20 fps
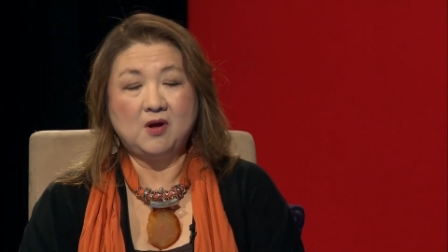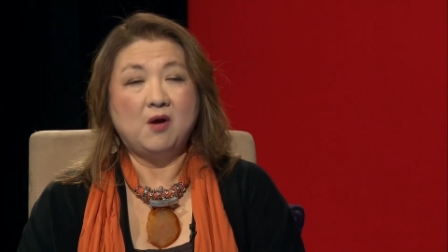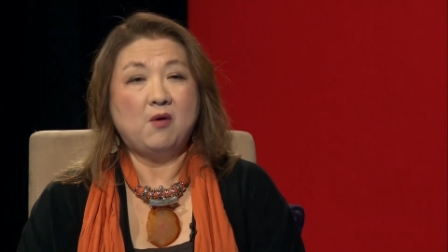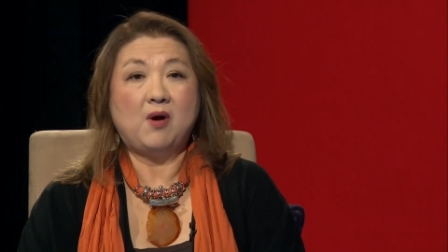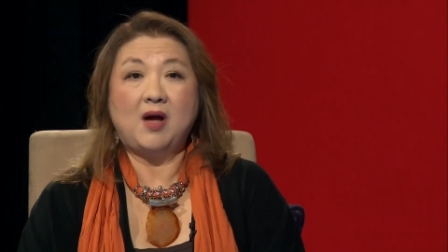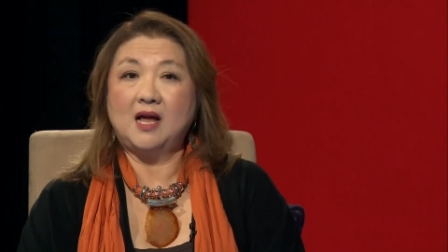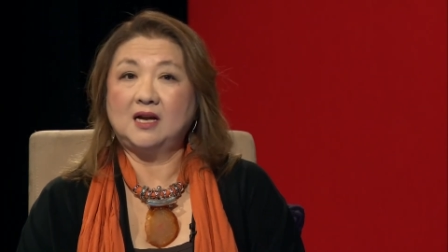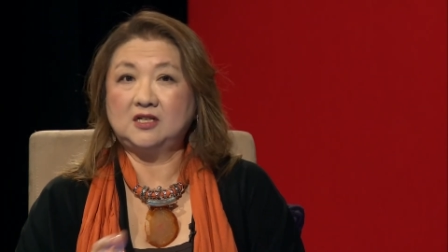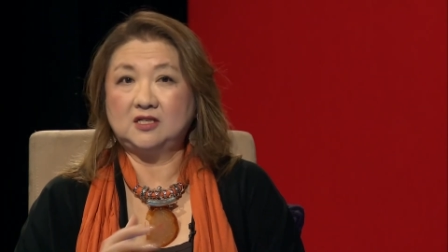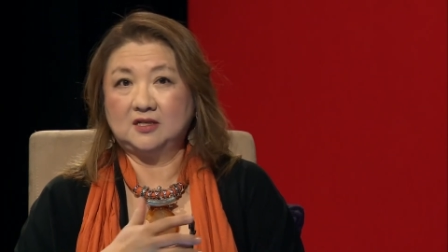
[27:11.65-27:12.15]

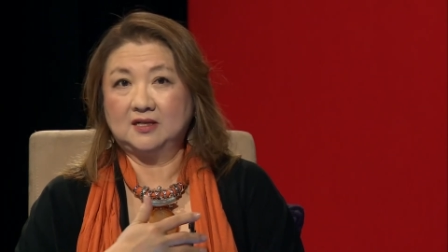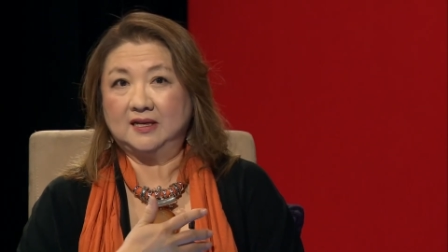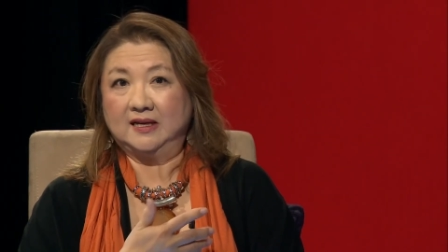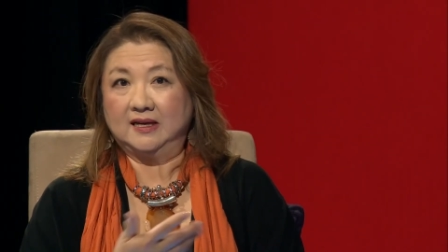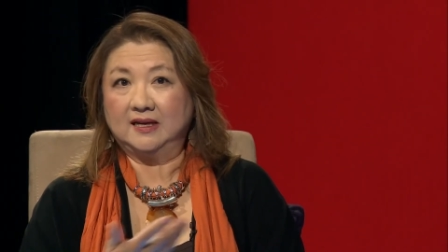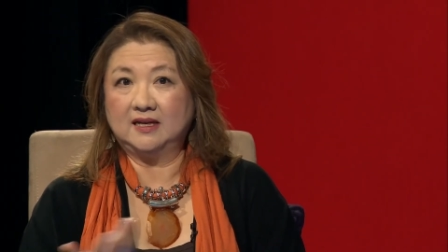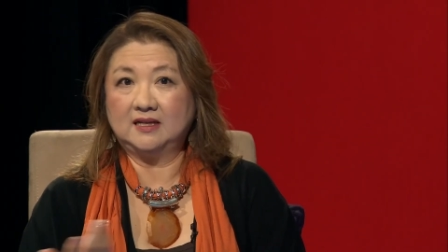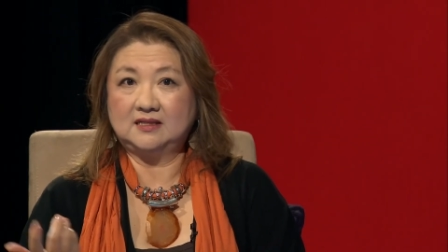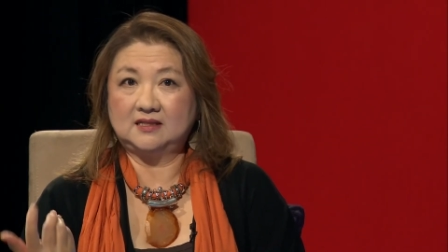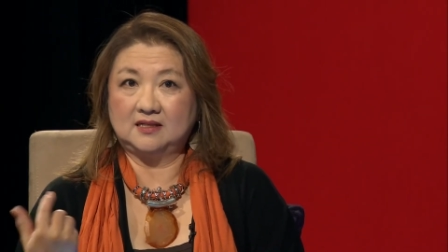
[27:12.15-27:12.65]
Well, actually,
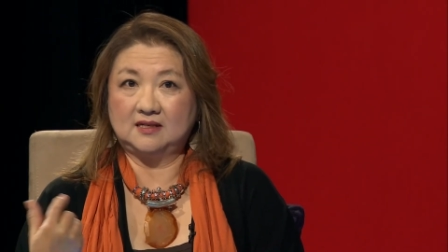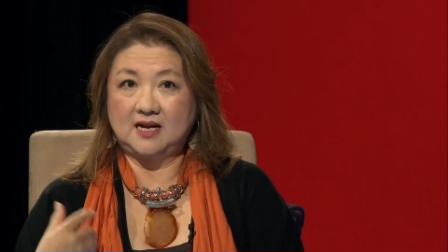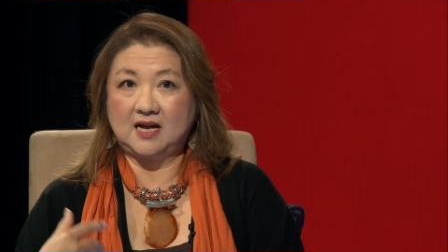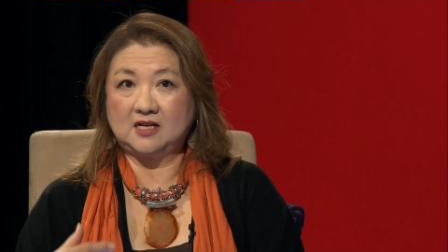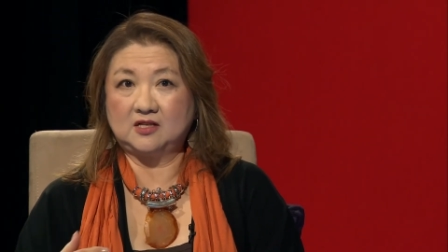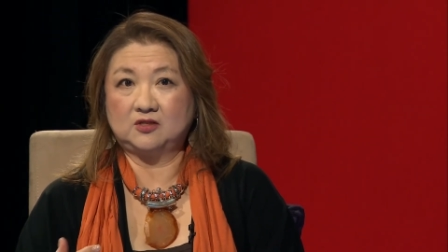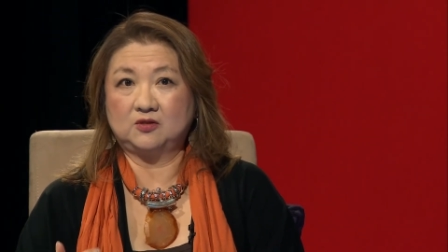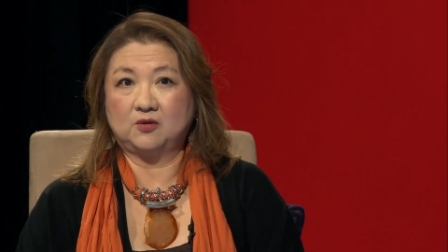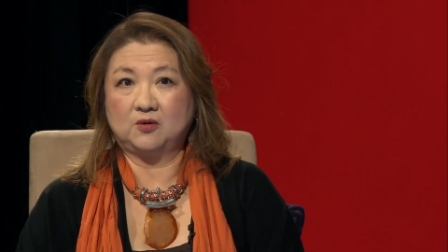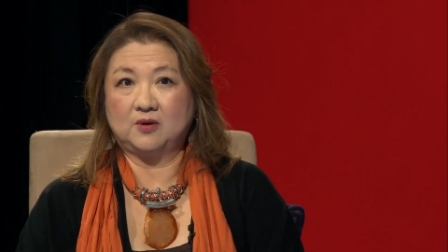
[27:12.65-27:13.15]
it's a
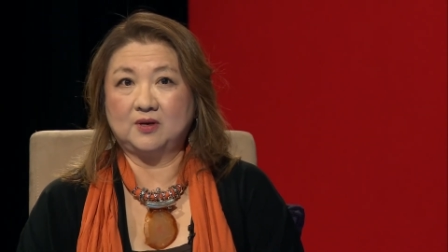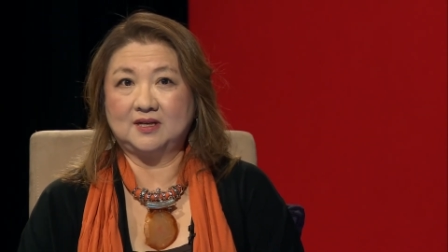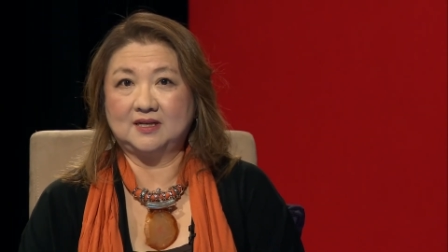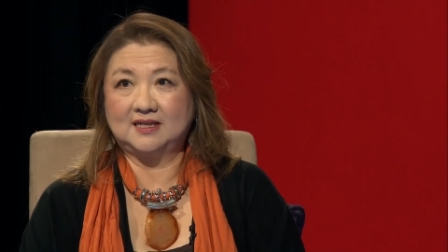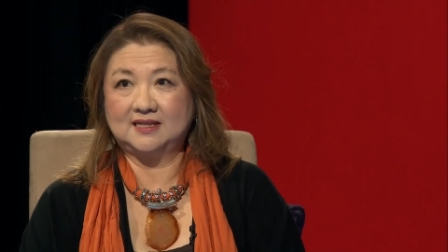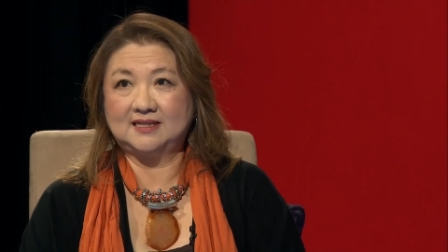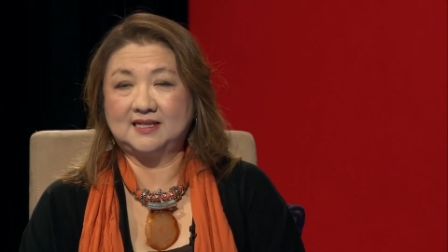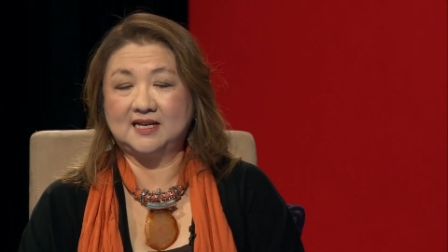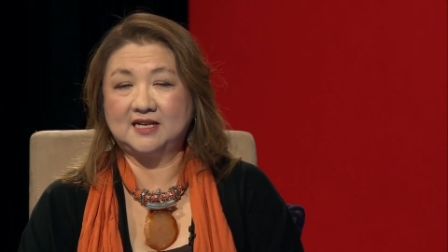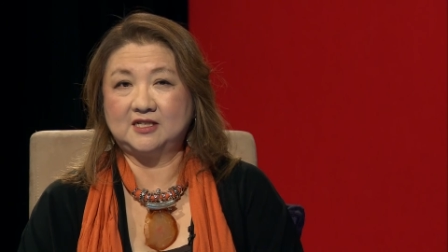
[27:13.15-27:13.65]
national
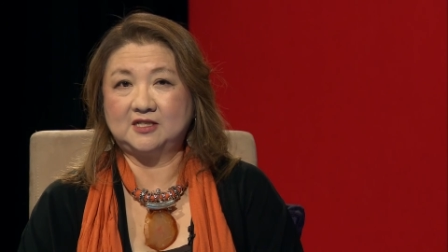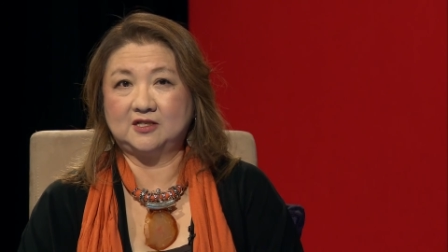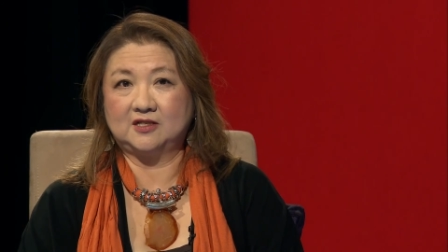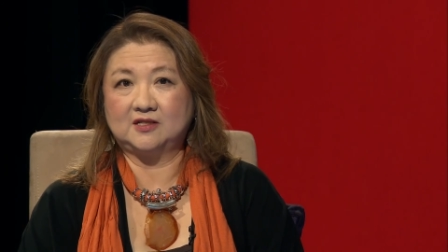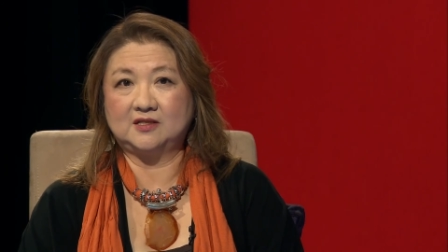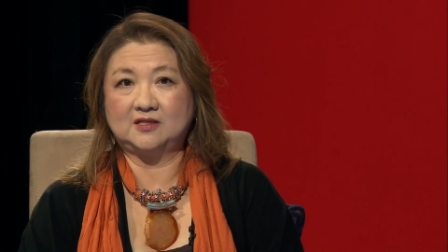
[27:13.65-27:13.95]
organization.